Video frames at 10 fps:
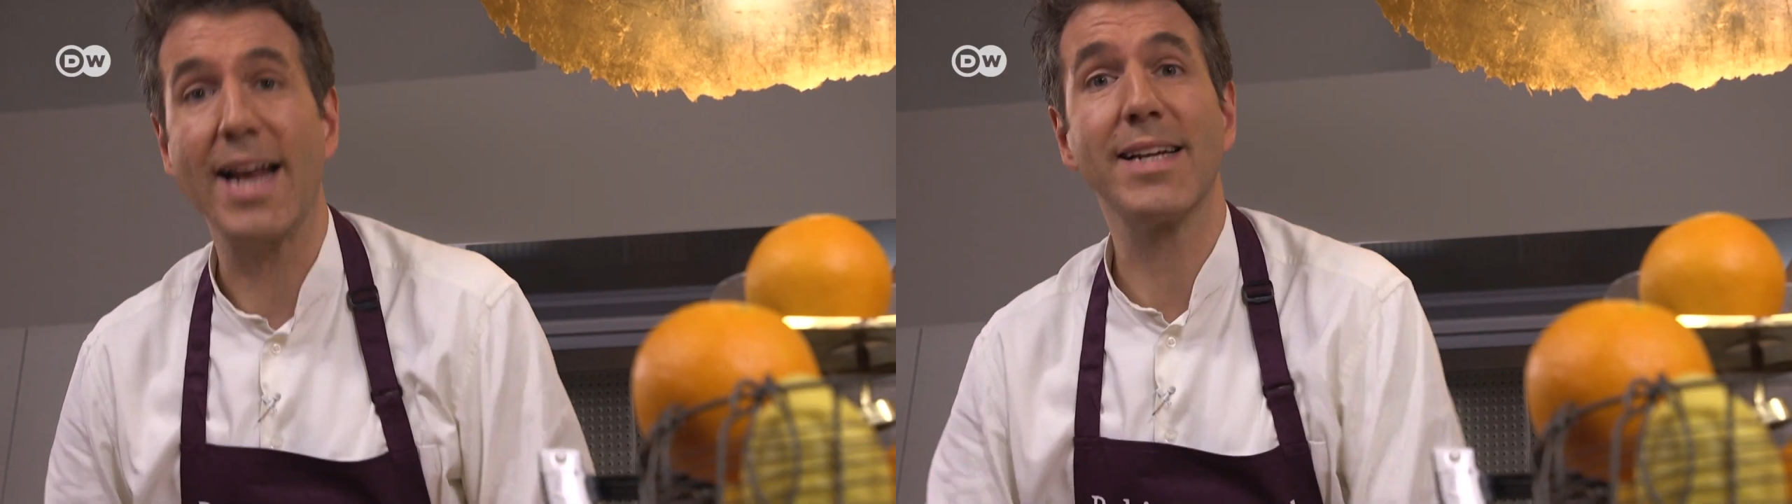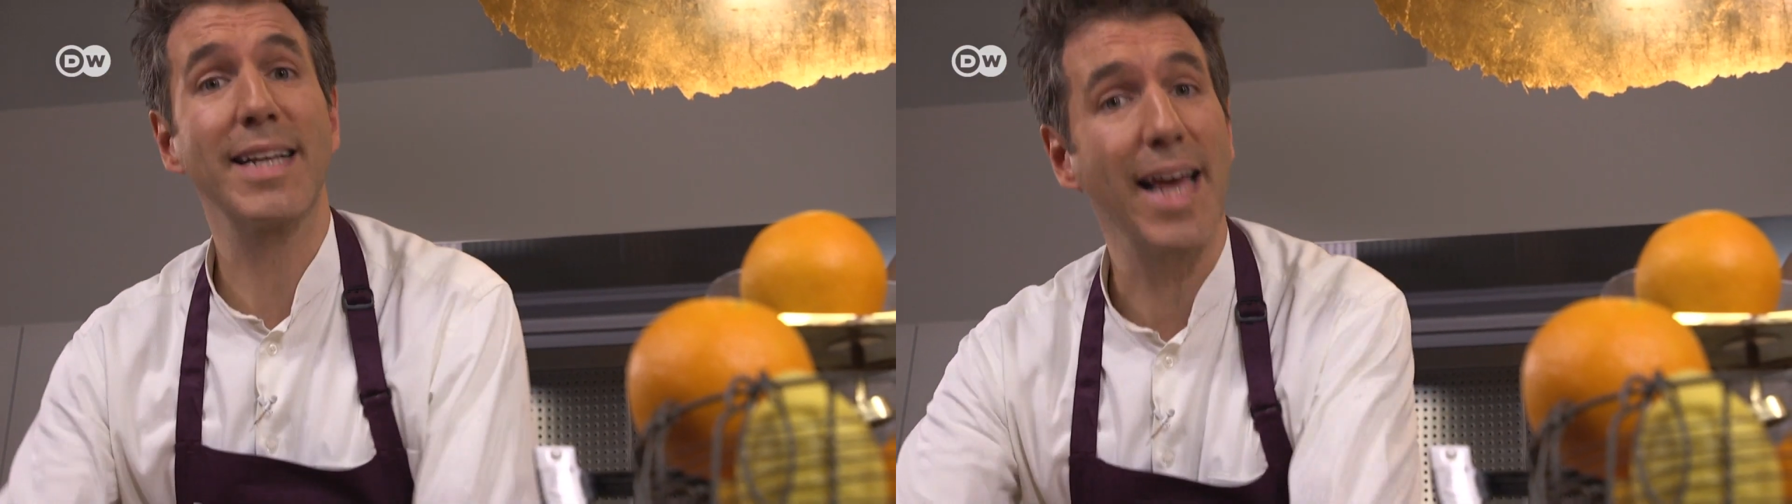
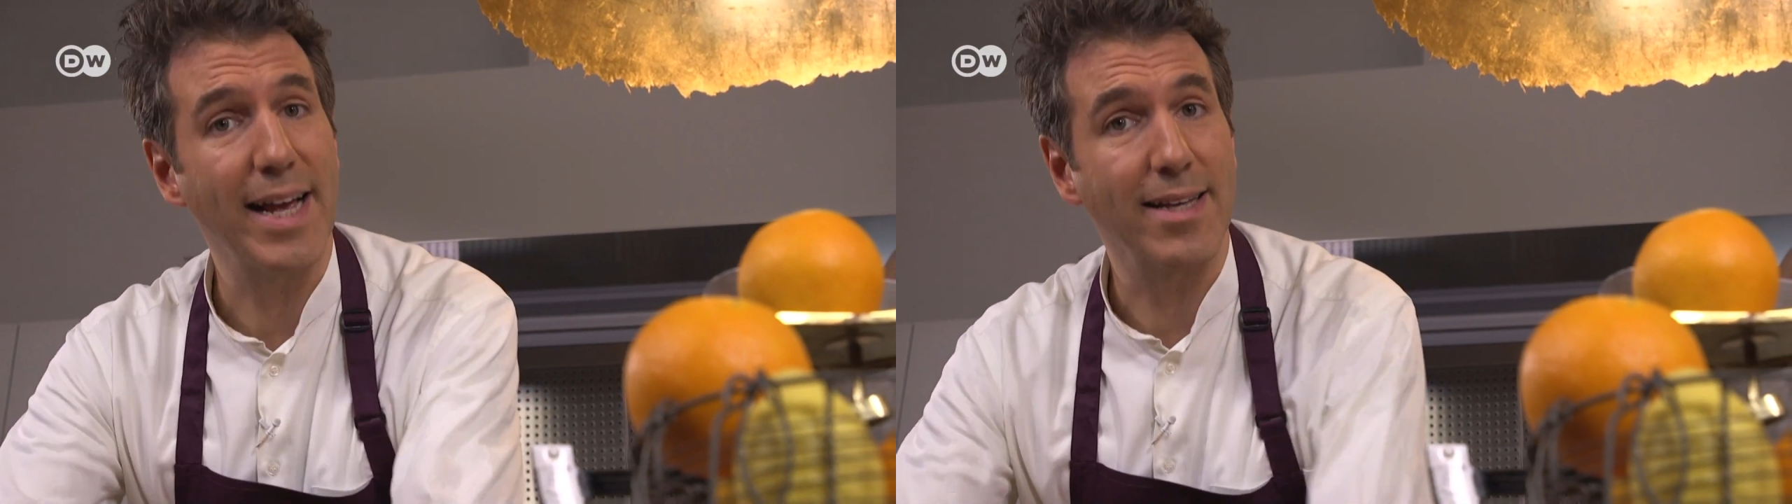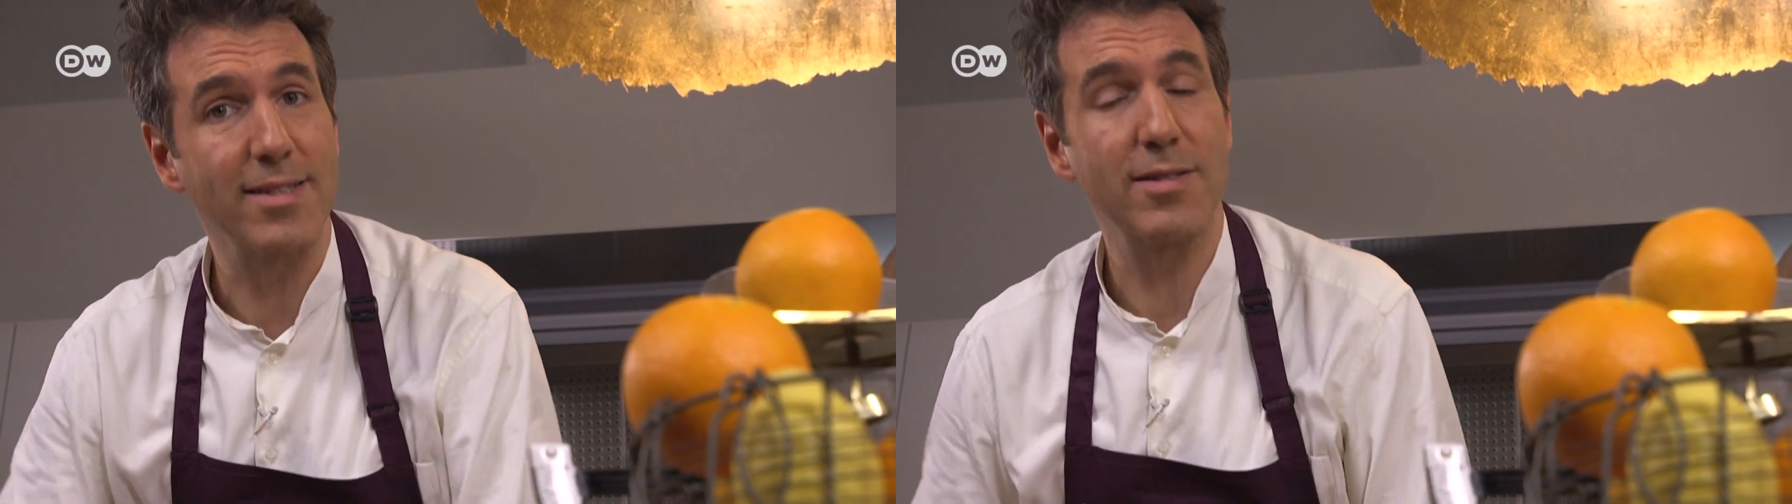and
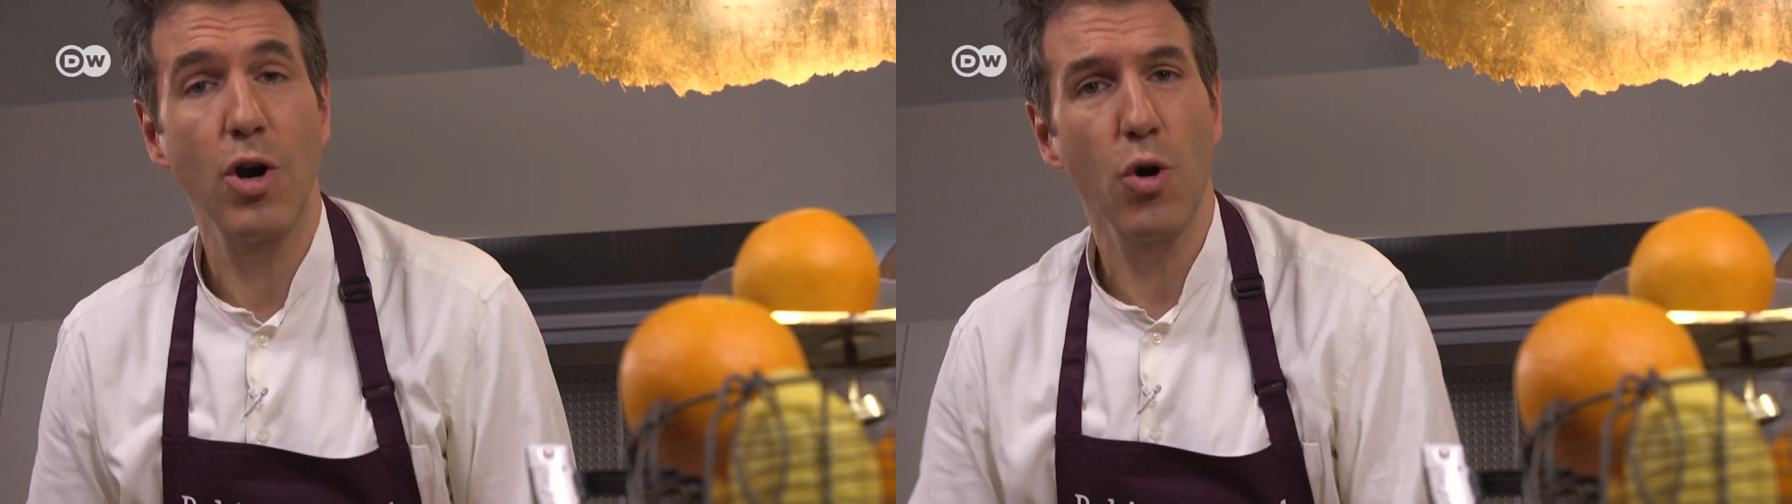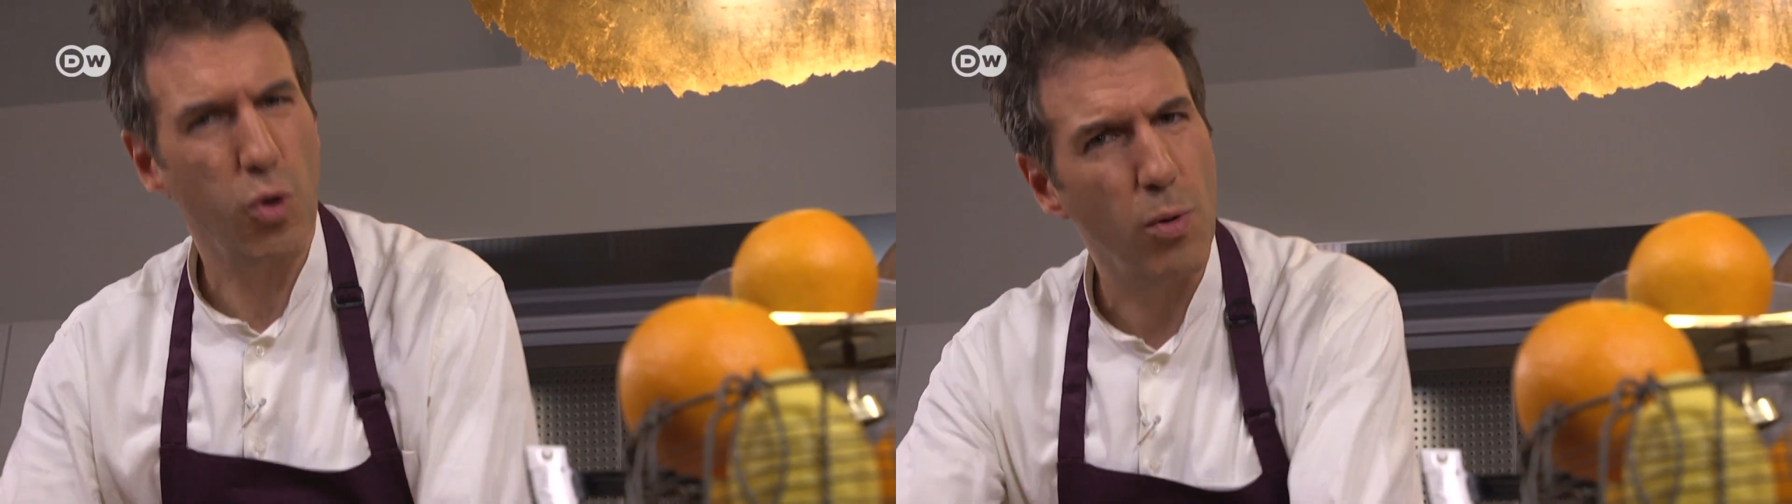kings
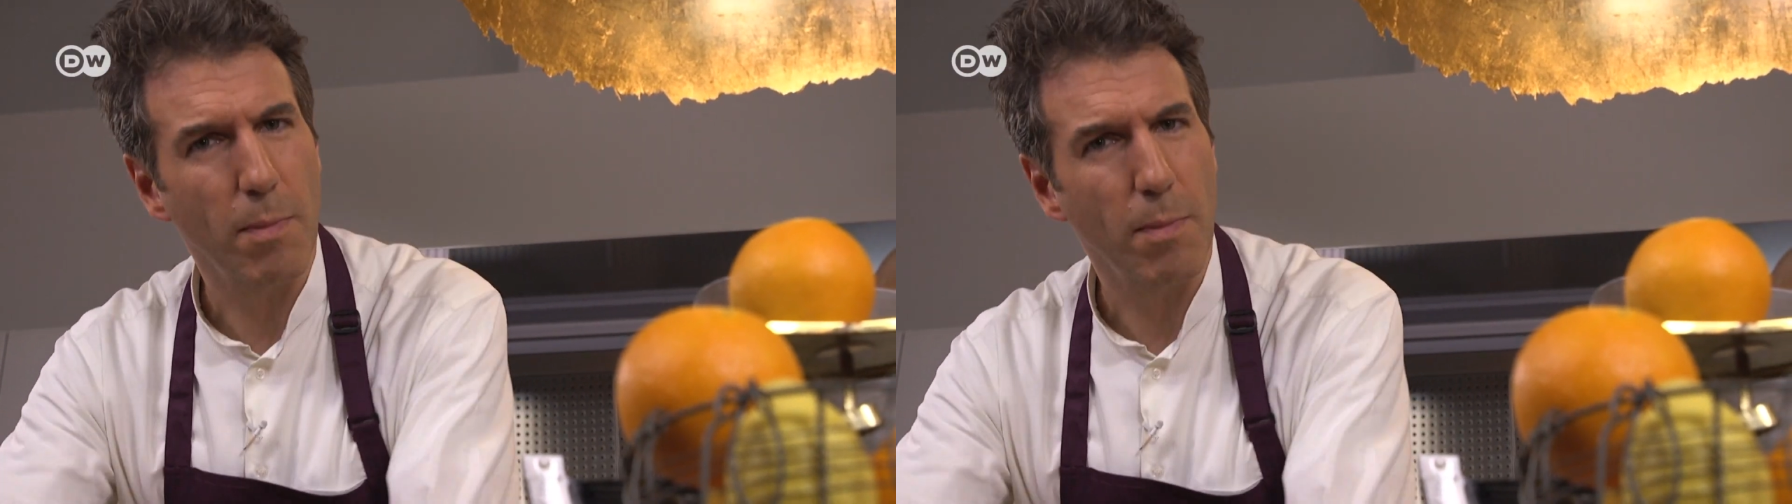who,